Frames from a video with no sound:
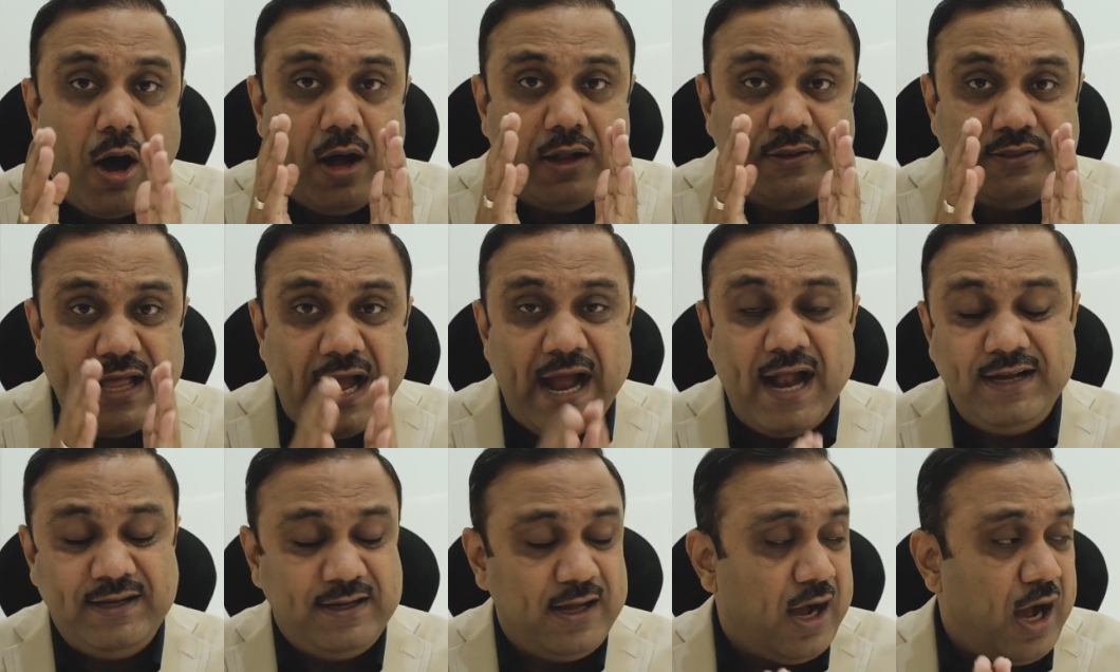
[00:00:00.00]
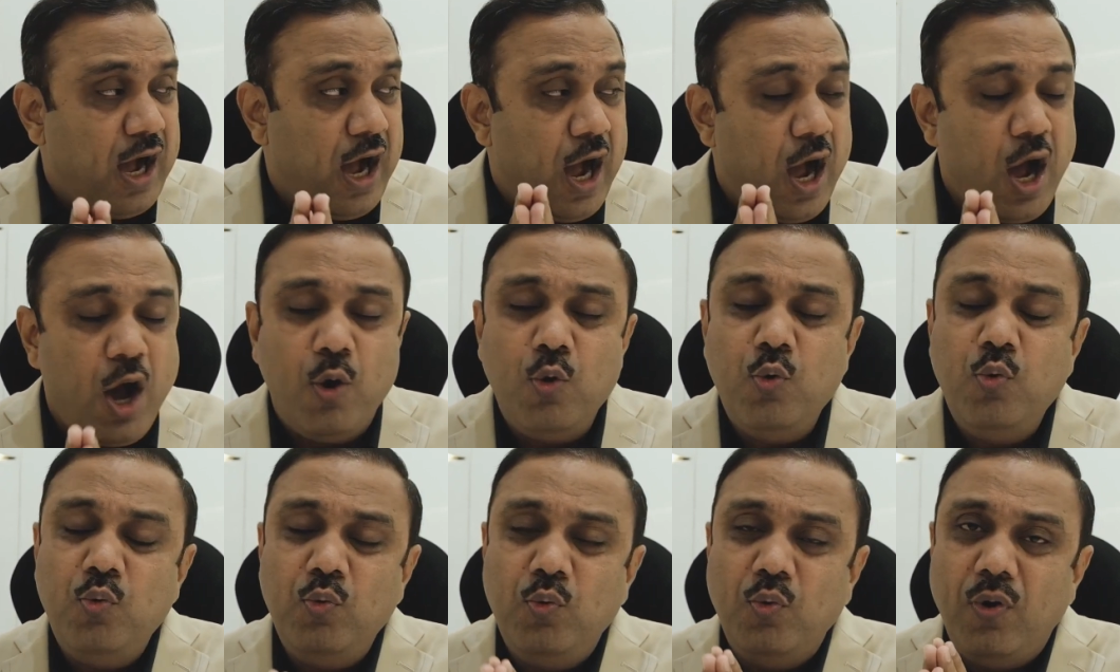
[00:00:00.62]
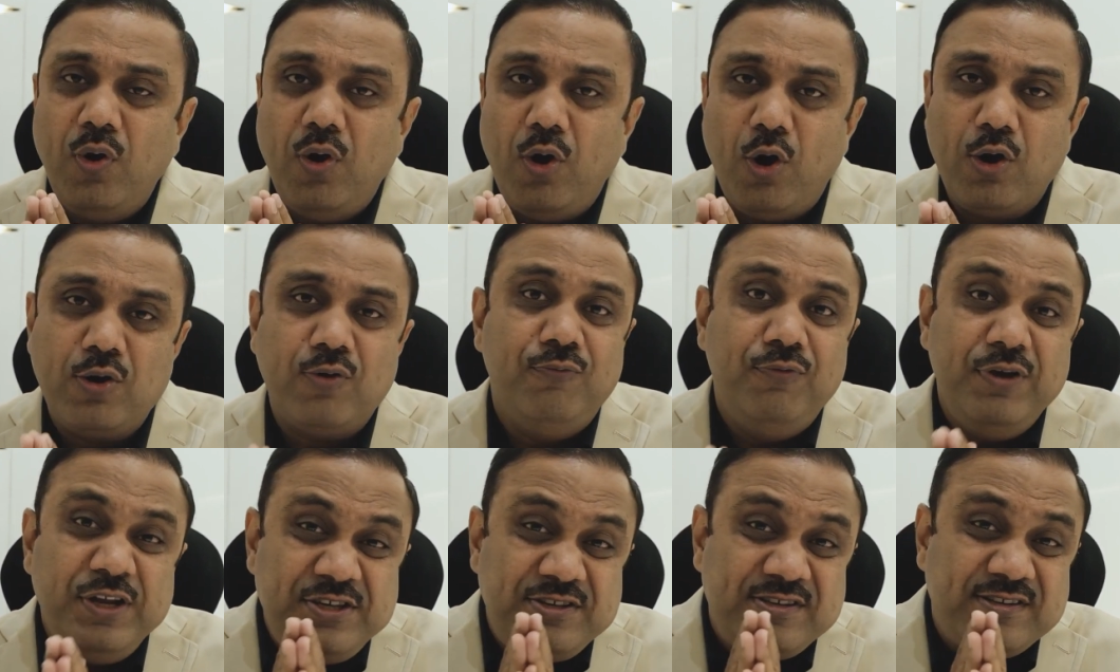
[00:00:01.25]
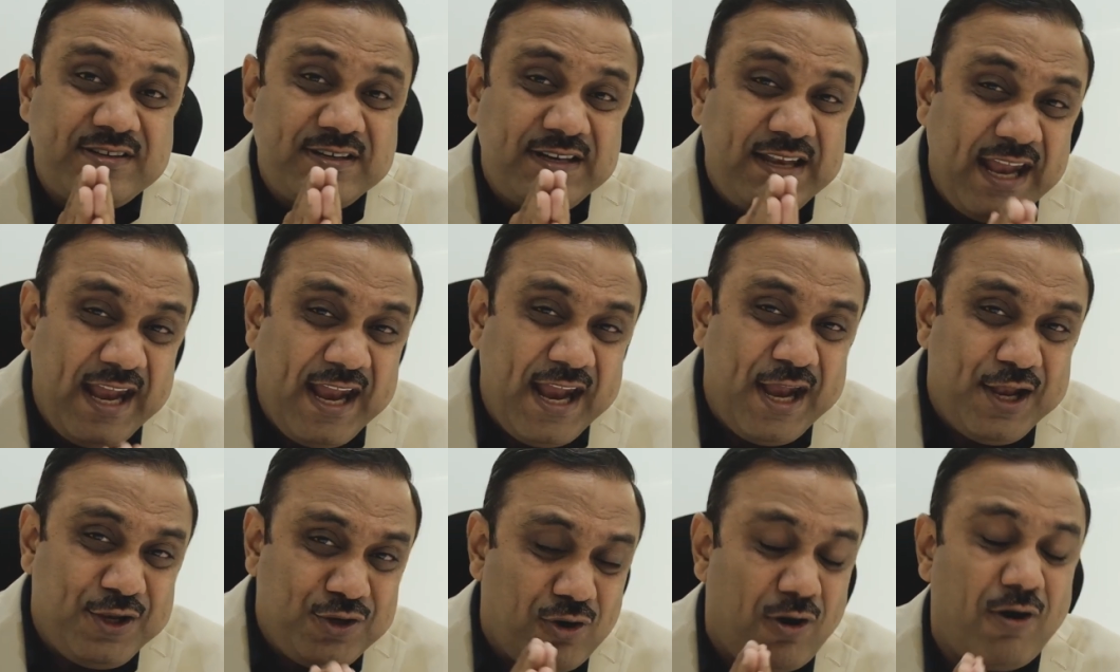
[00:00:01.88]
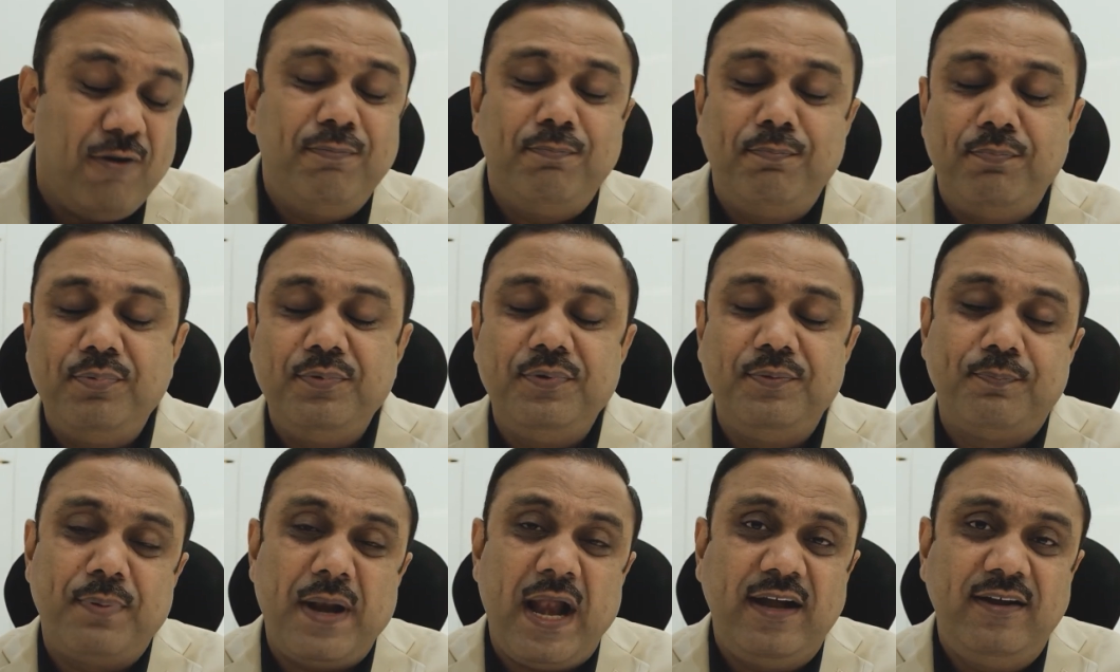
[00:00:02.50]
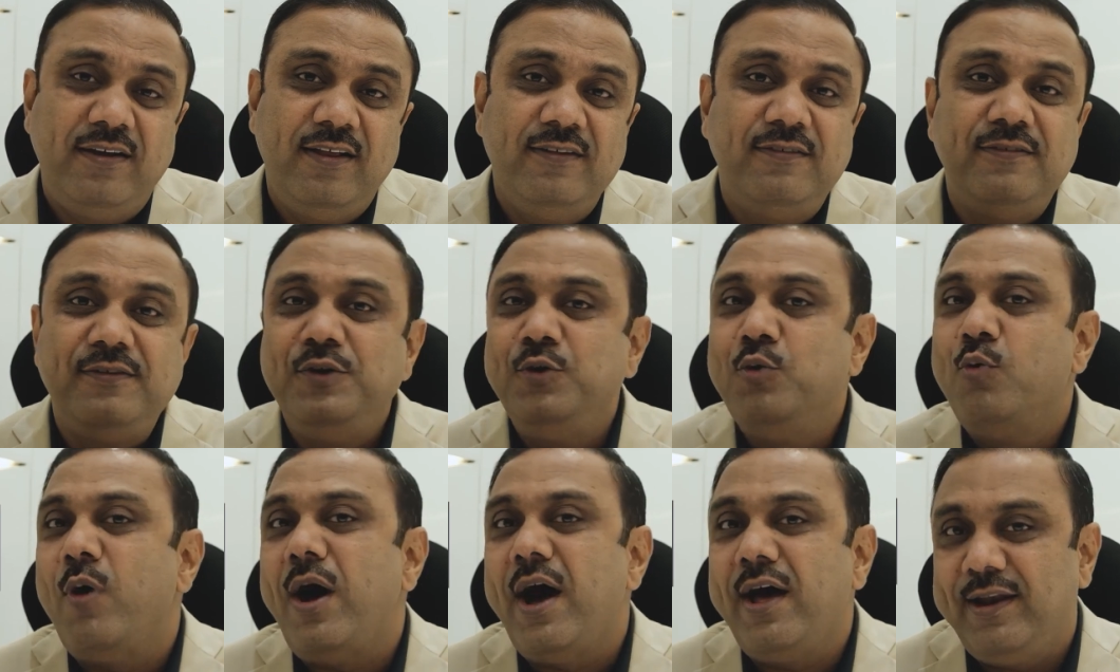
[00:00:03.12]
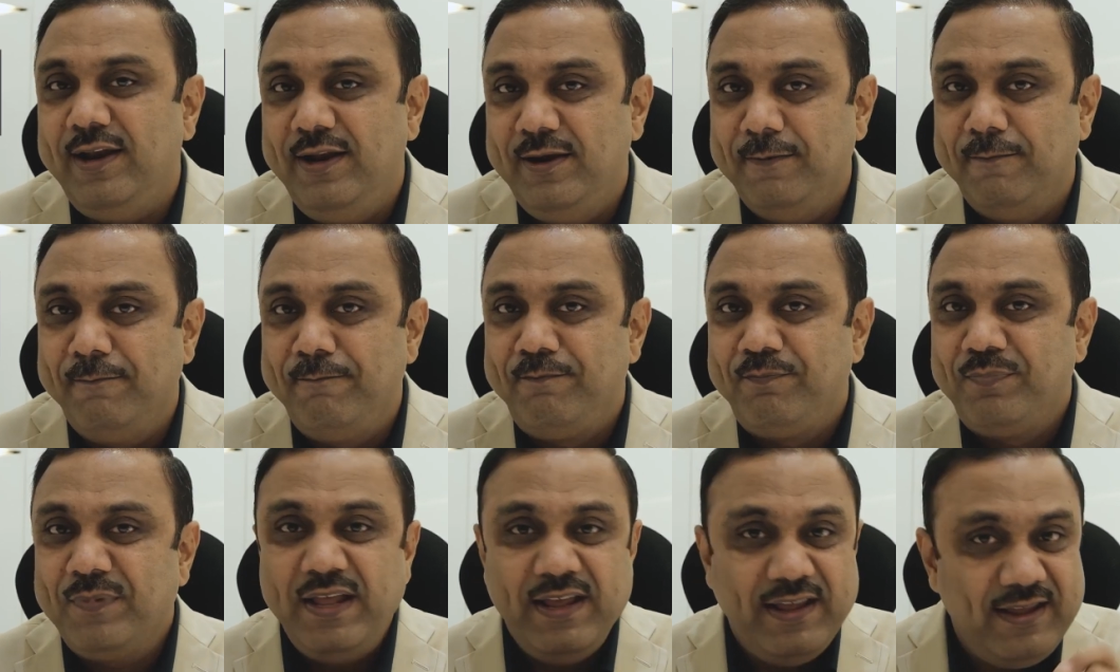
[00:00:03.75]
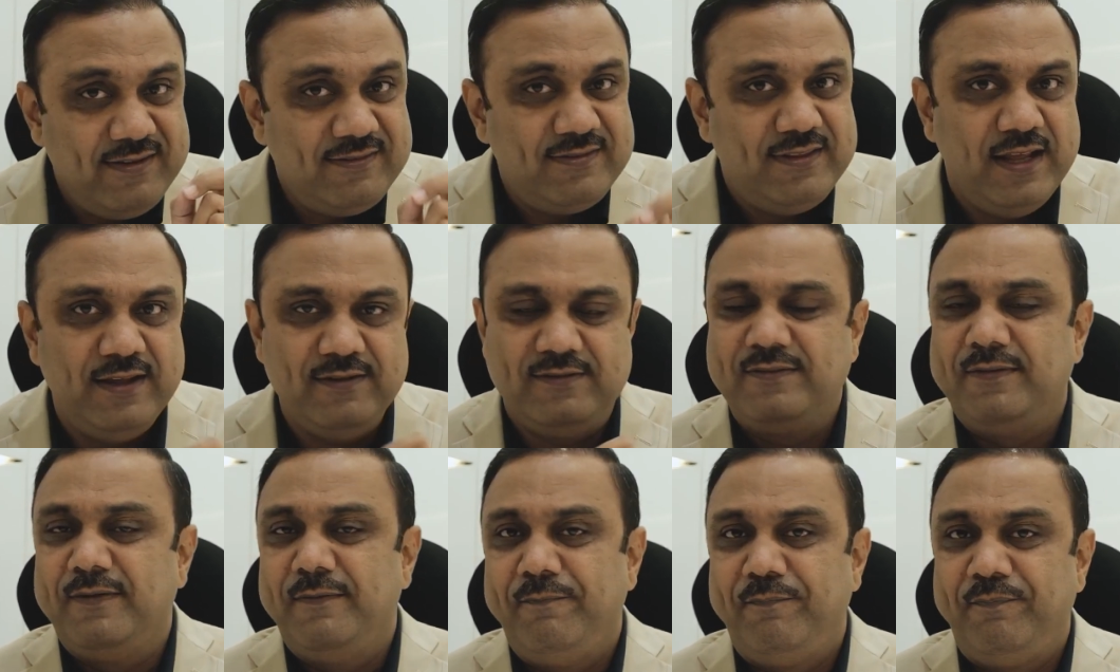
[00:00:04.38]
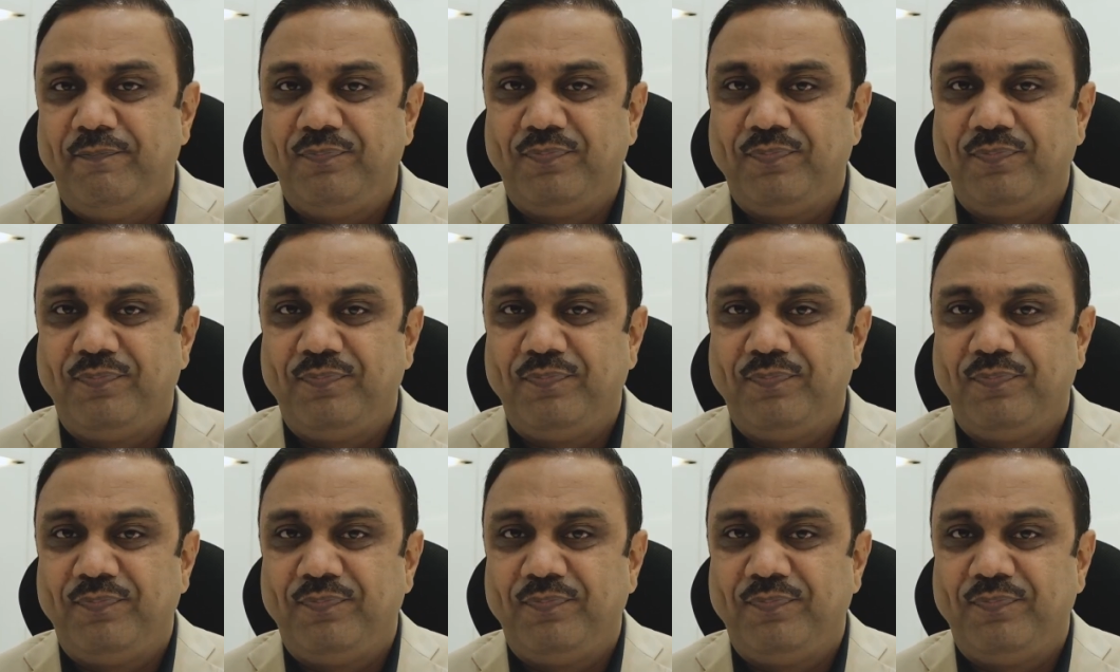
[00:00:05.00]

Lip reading: that how or which stage of practice you are in, is this.